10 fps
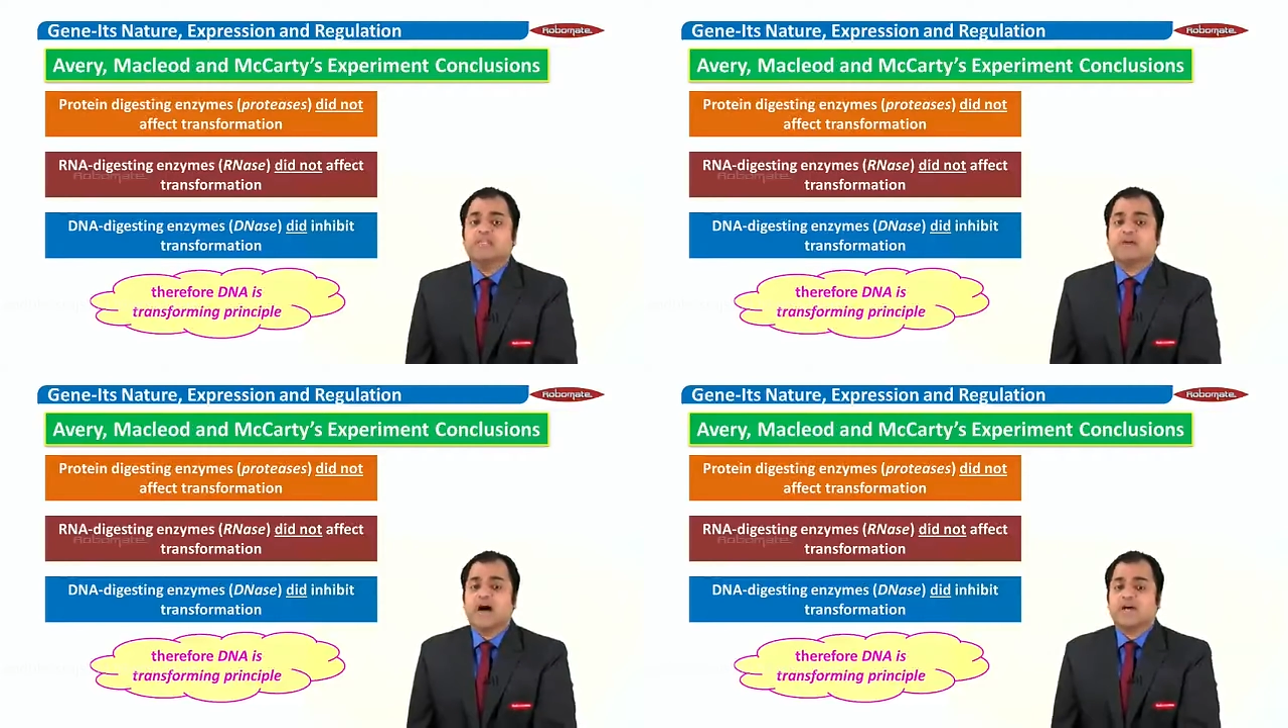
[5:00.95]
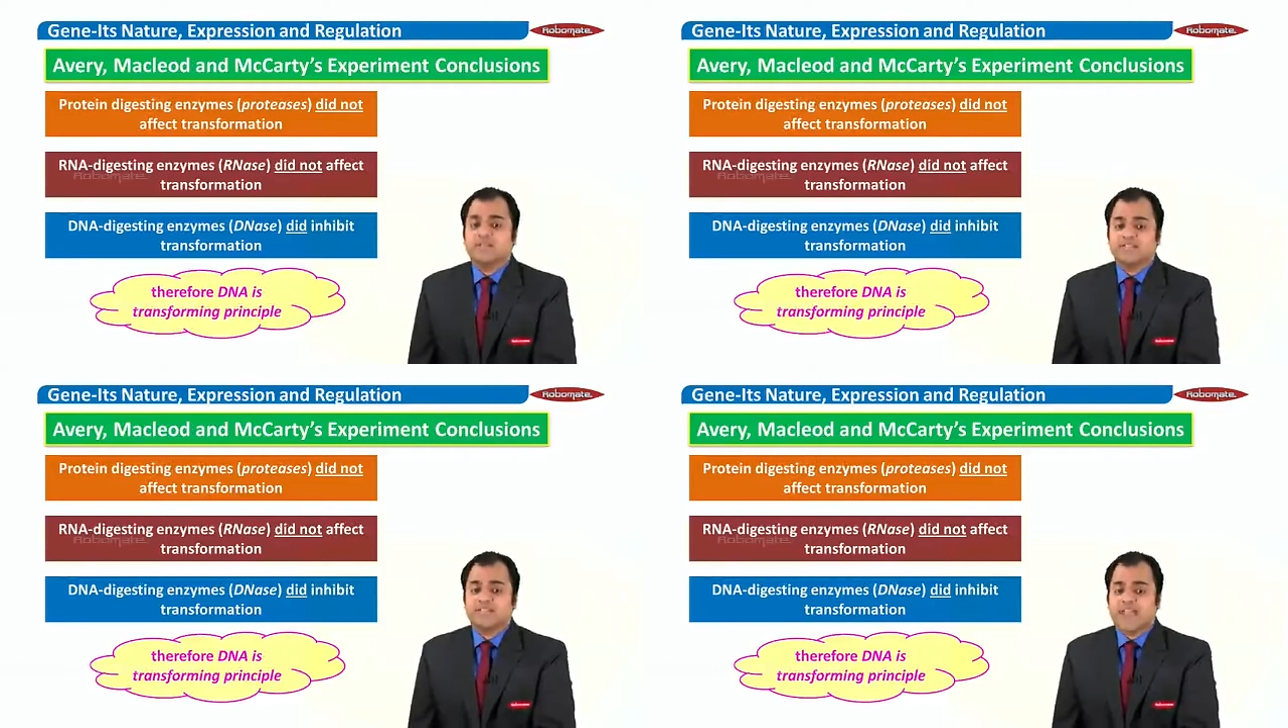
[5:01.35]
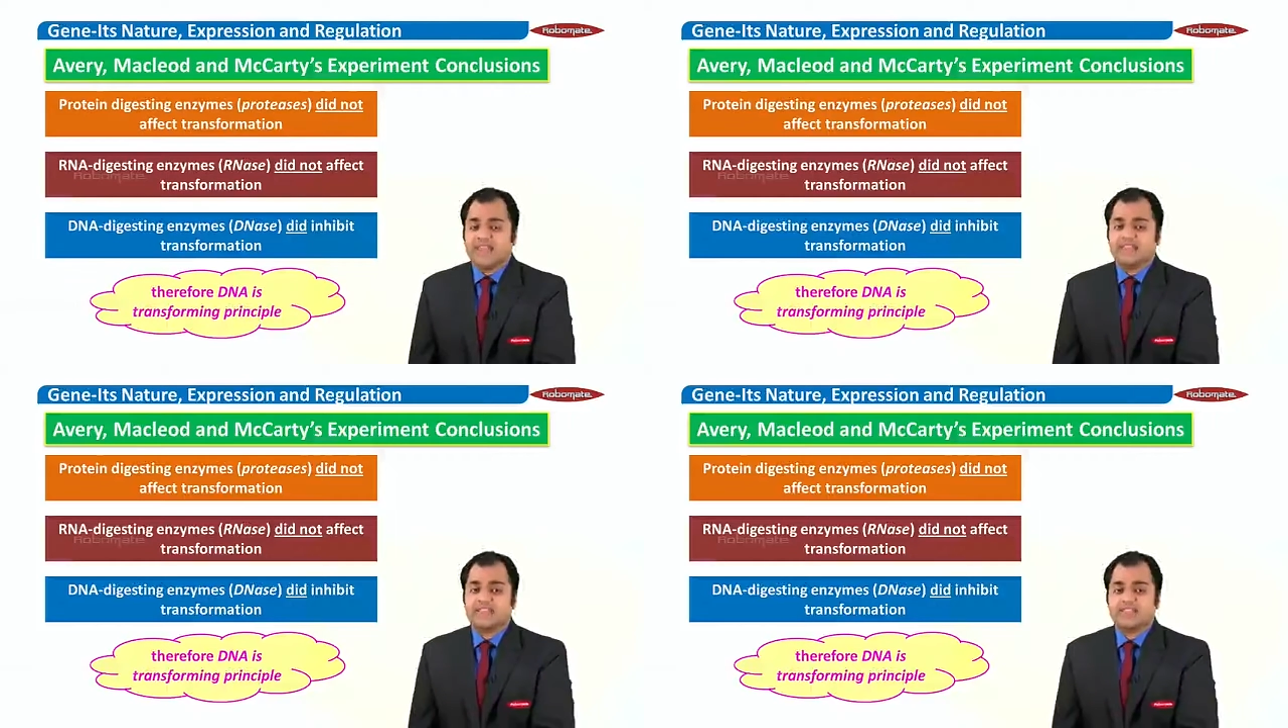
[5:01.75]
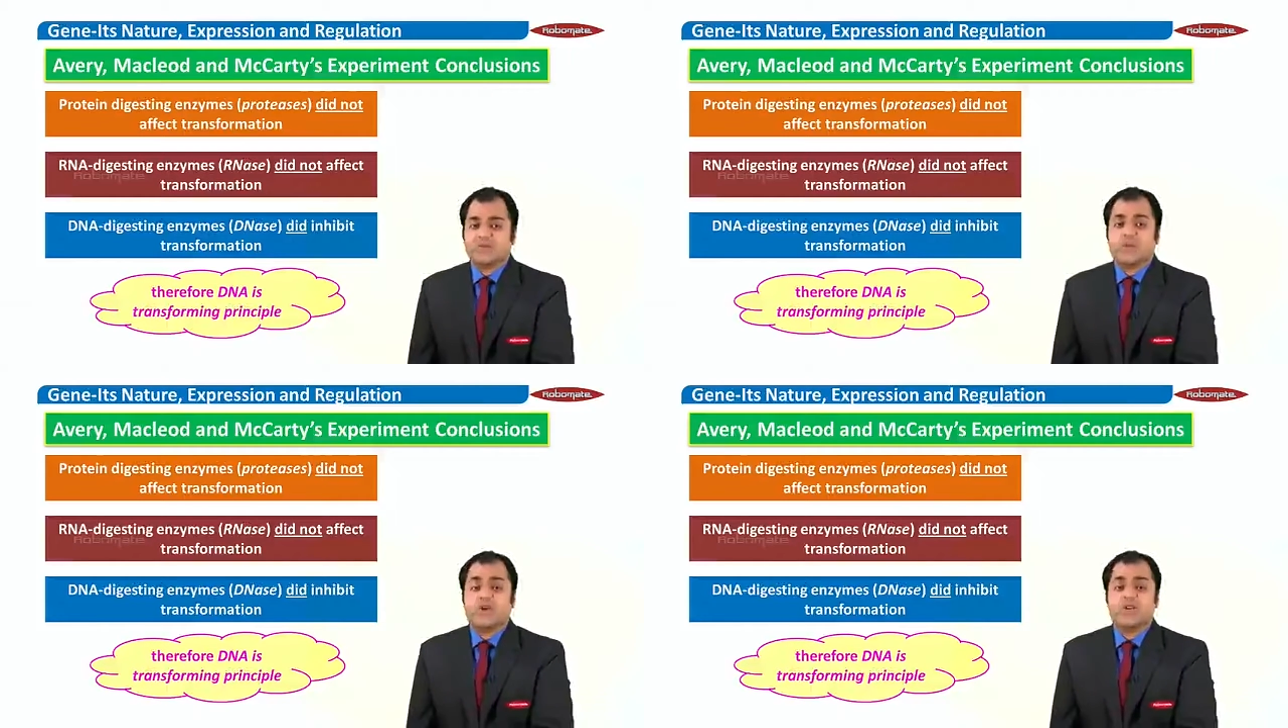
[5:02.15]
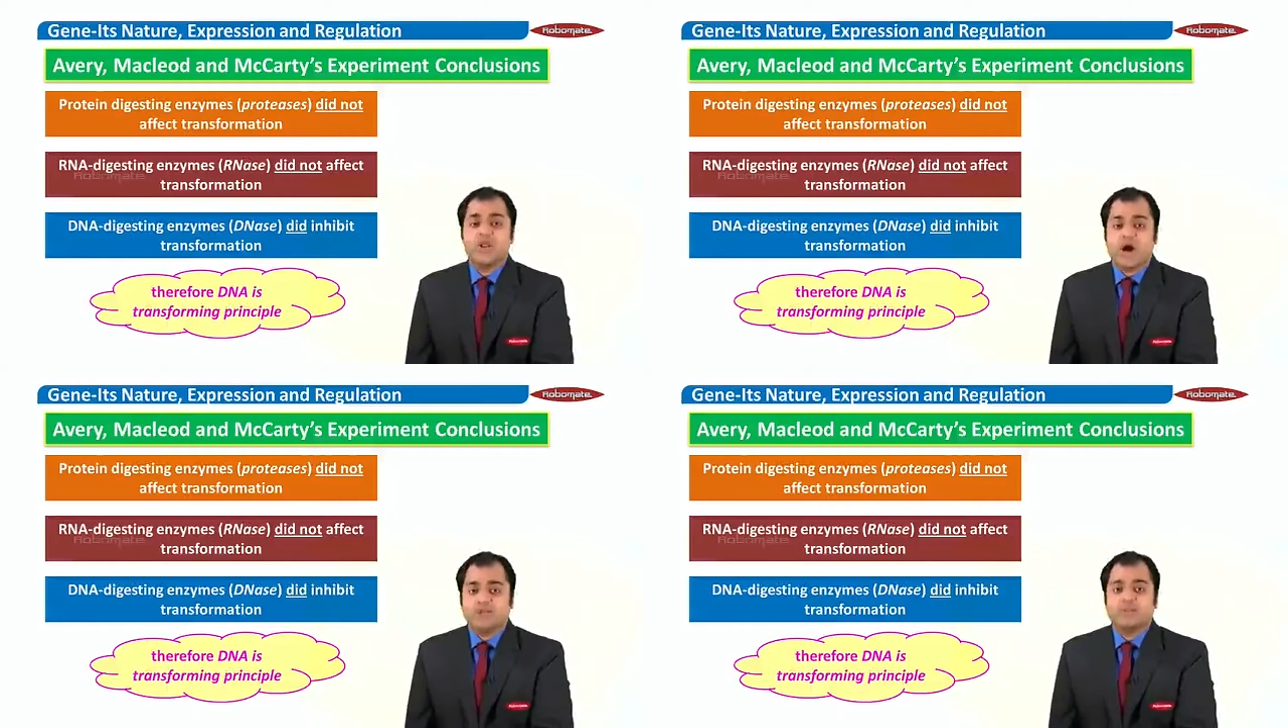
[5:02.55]
the other scientists were
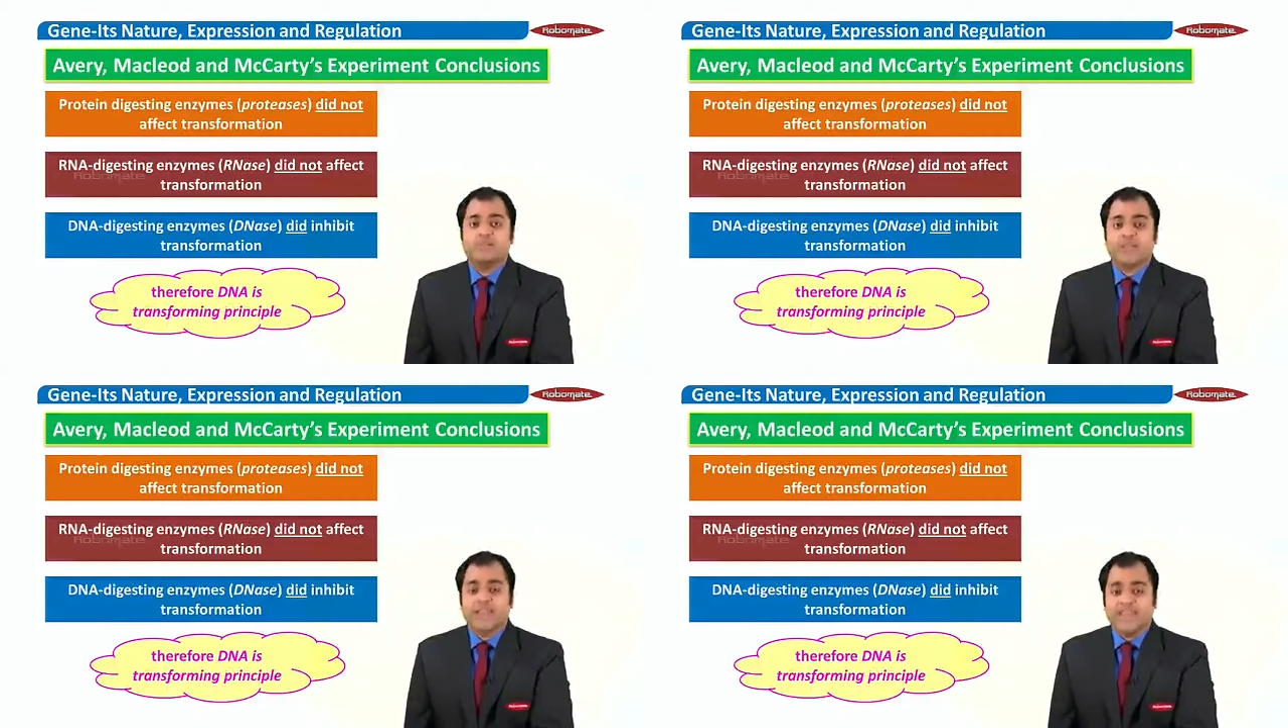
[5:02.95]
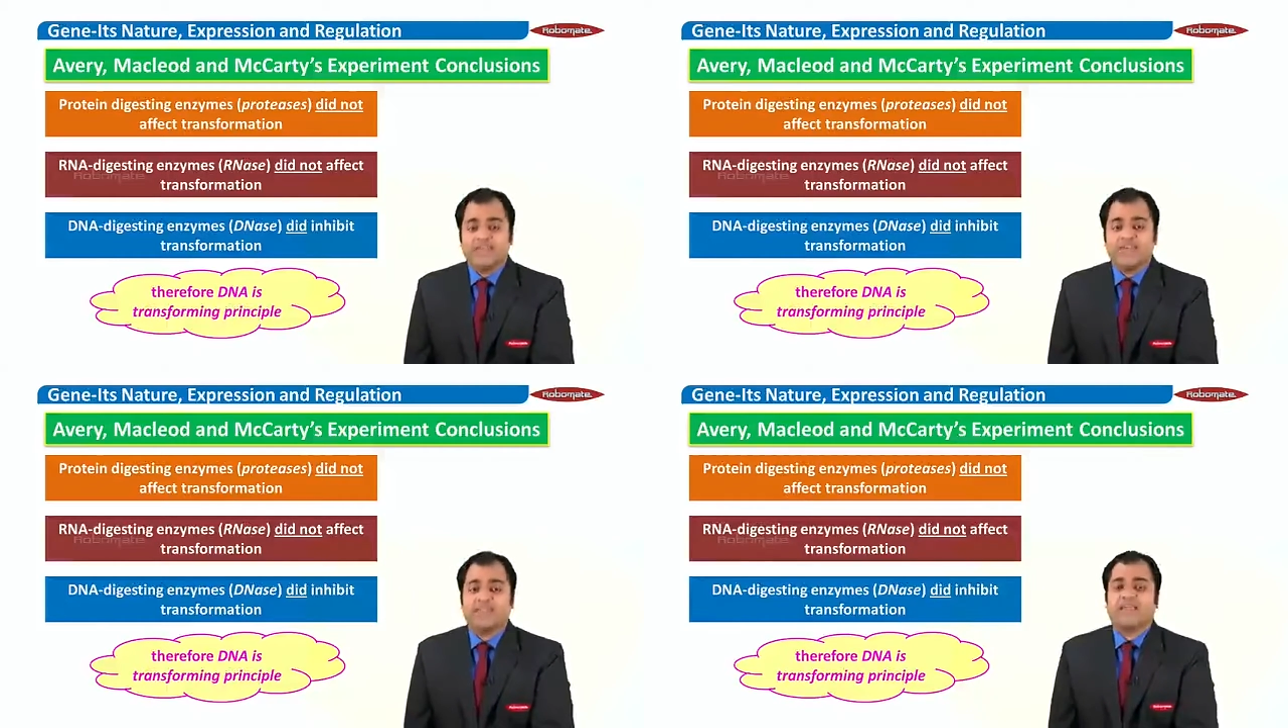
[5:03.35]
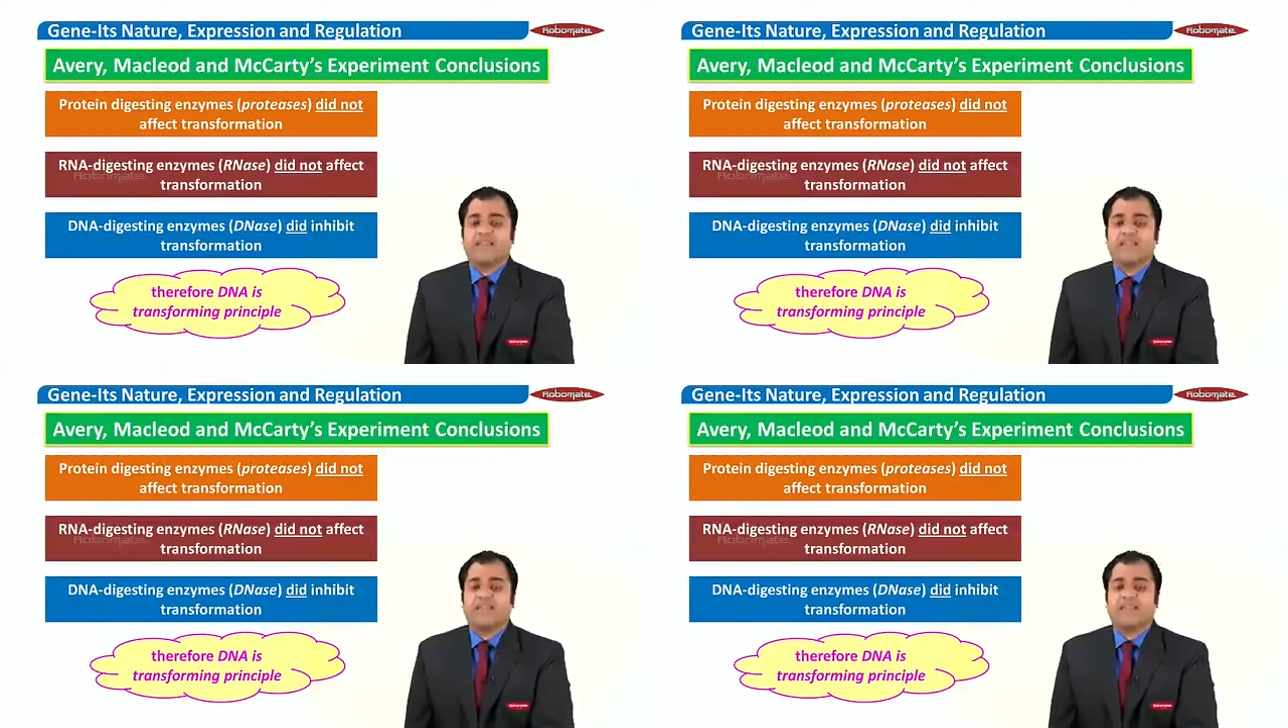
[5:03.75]
not believing